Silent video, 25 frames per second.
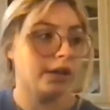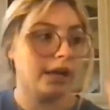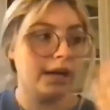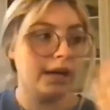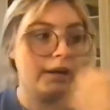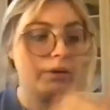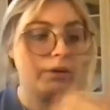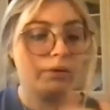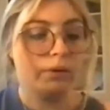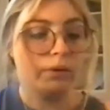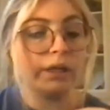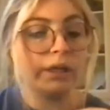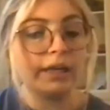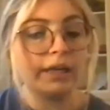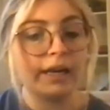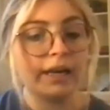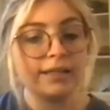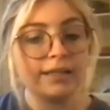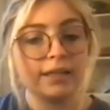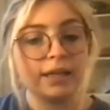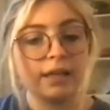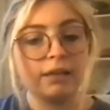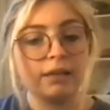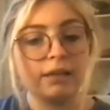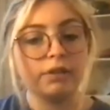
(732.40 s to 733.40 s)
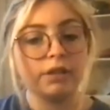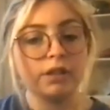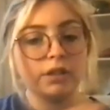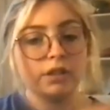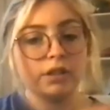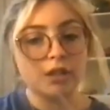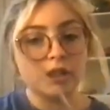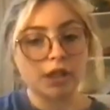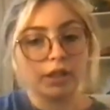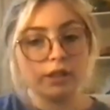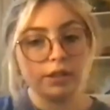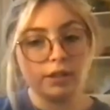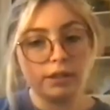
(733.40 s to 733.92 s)
kind of organizing if there's
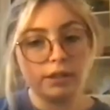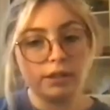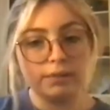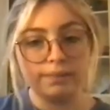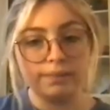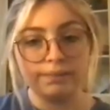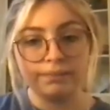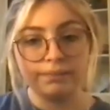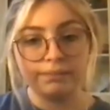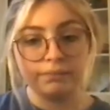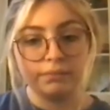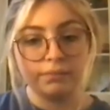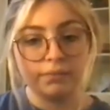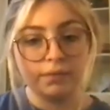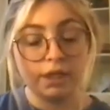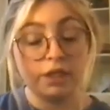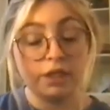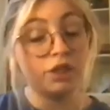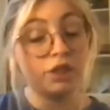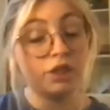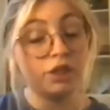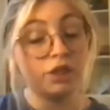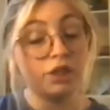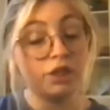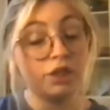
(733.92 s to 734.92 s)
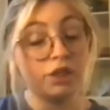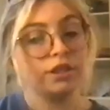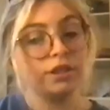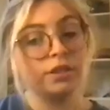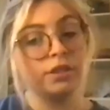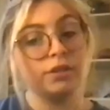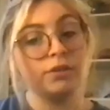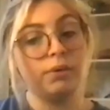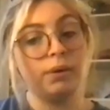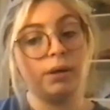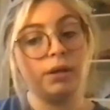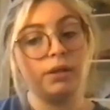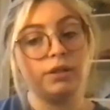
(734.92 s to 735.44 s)
certain attractions
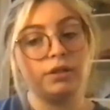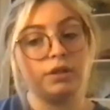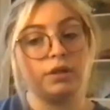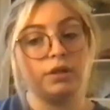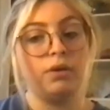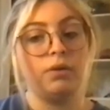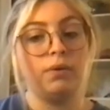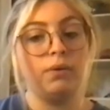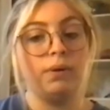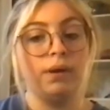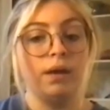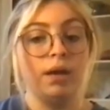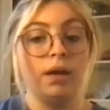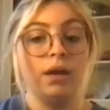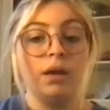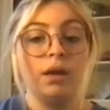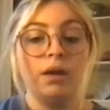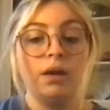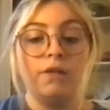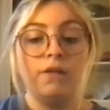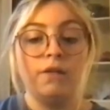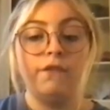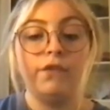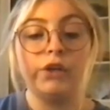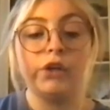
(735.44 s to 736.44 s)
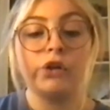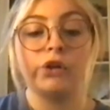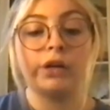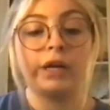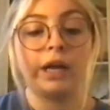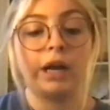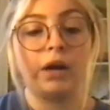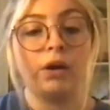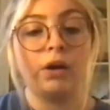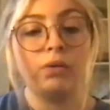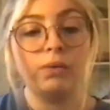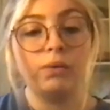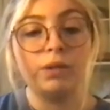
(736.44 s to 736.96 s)
you want to do, figuring
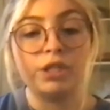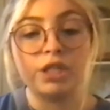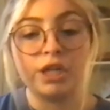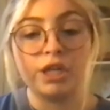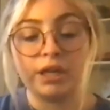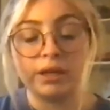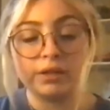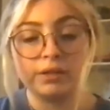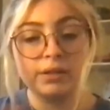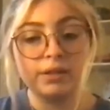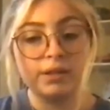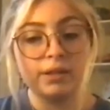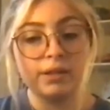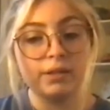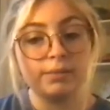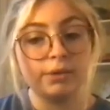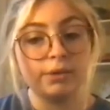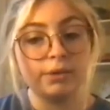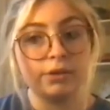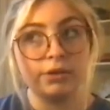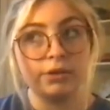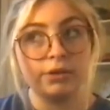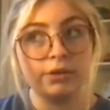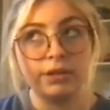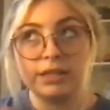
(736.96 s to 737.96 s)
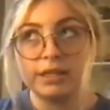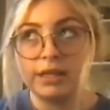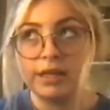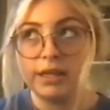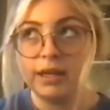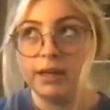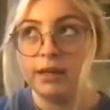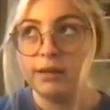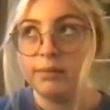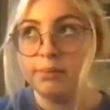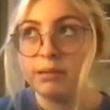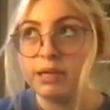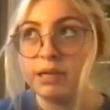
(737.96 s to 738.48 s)
out which arrondissement it's
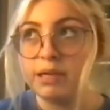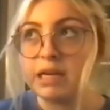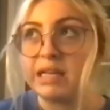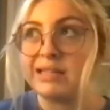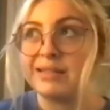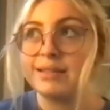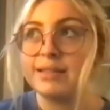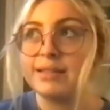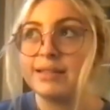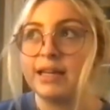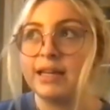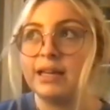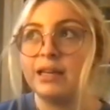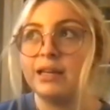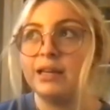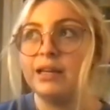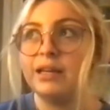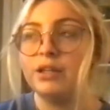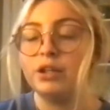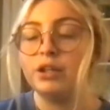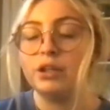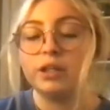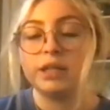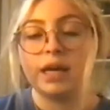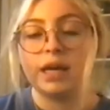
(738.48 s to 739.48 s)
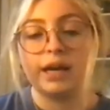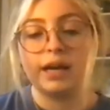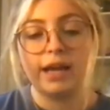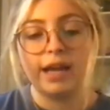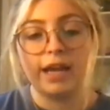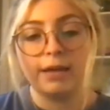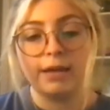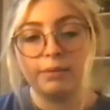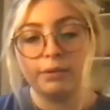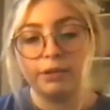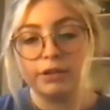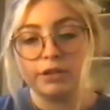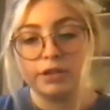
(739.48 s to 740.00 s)
in, because then you're kind of
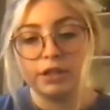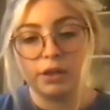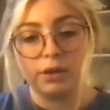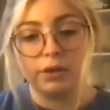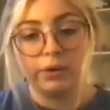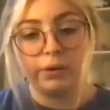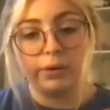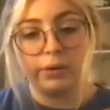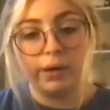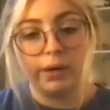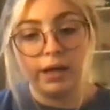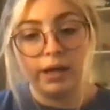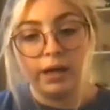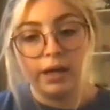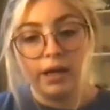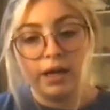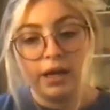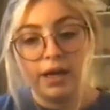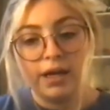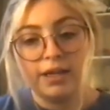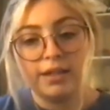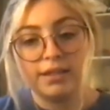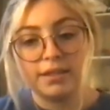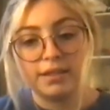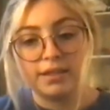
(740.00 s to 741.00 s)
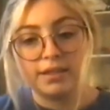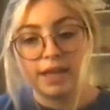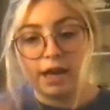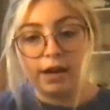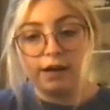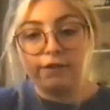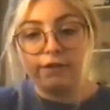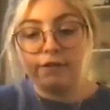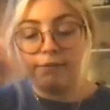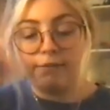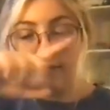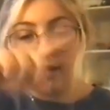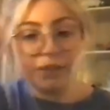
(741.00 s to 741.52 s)
able to, instead
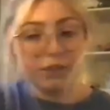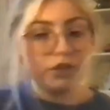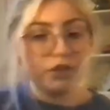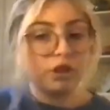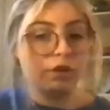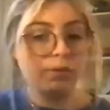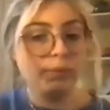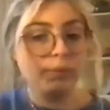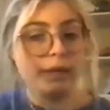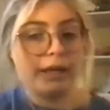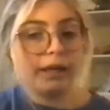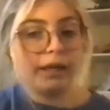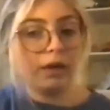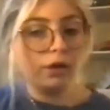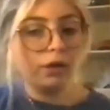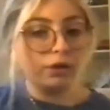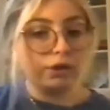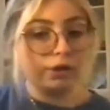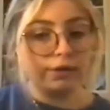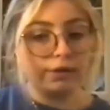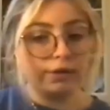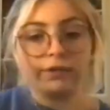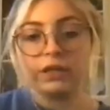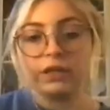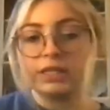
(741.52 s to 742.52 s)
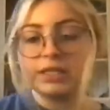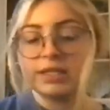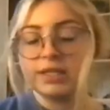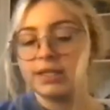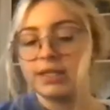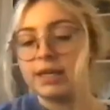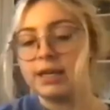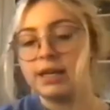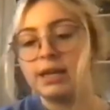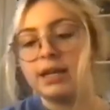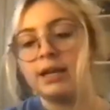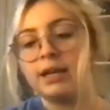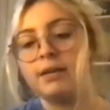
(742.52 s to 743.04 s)
of metroing all over the
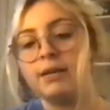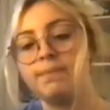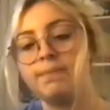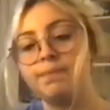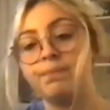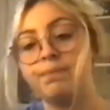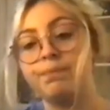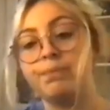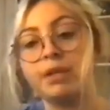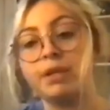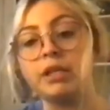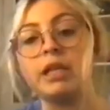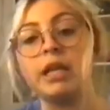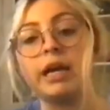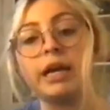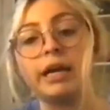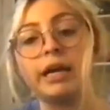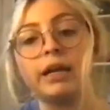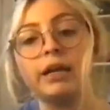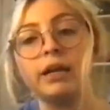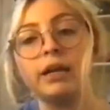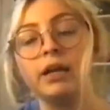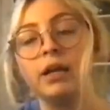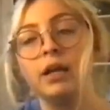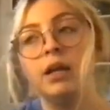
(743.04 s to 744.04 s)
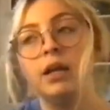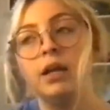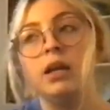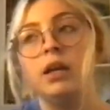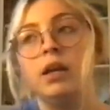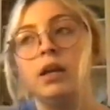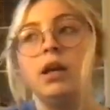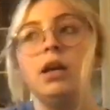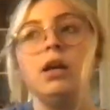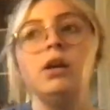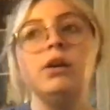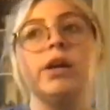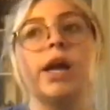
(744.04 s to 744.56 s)
city, be like,
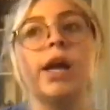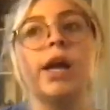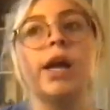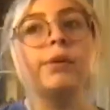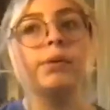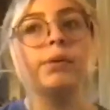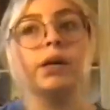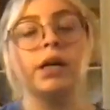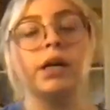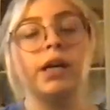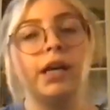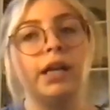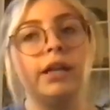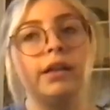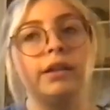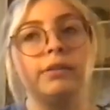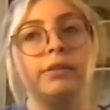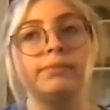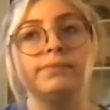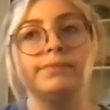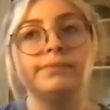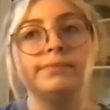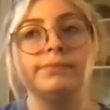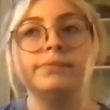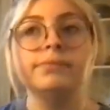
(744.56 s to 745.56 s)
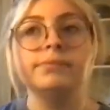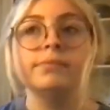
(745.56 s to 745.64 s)
okay, we're in